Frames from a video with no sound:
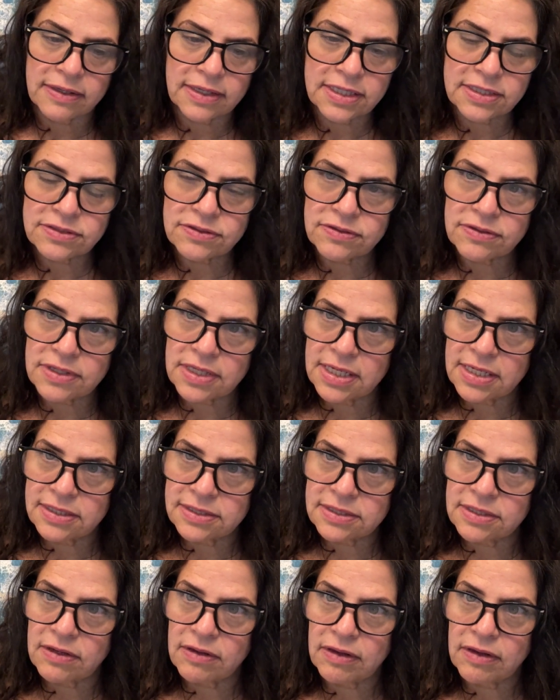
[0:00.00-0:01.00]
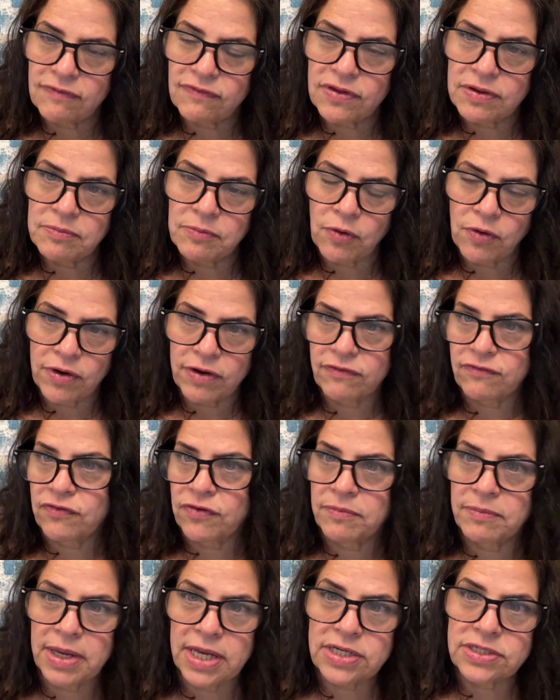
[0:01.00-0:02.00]
These are things that'll give you more
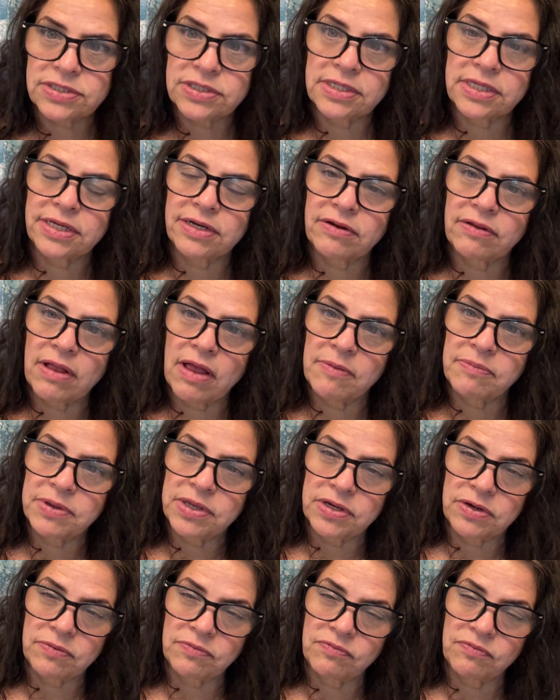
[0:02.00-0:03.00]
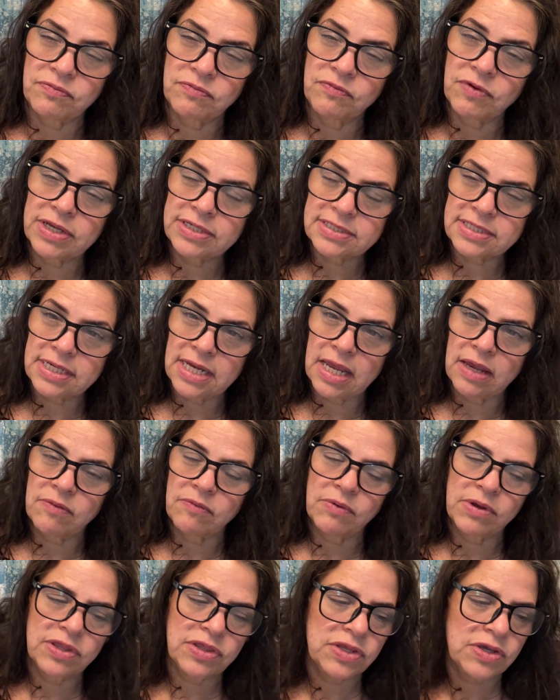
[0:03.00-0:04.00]
information that'll help you to resonate
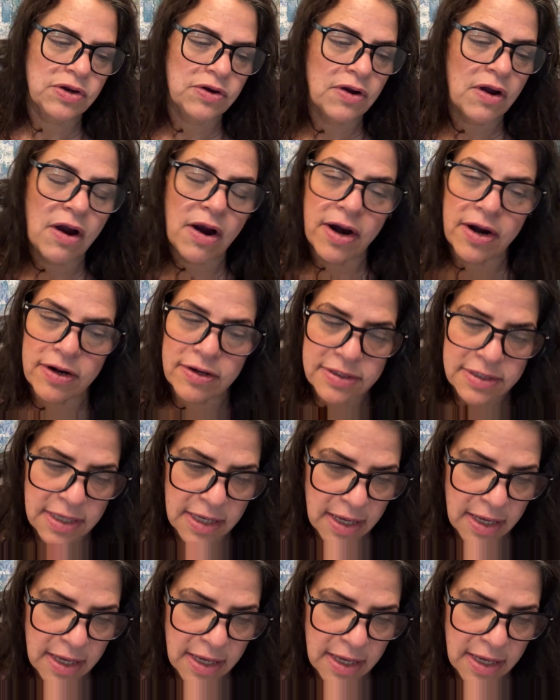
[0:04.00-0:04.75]
with your heart.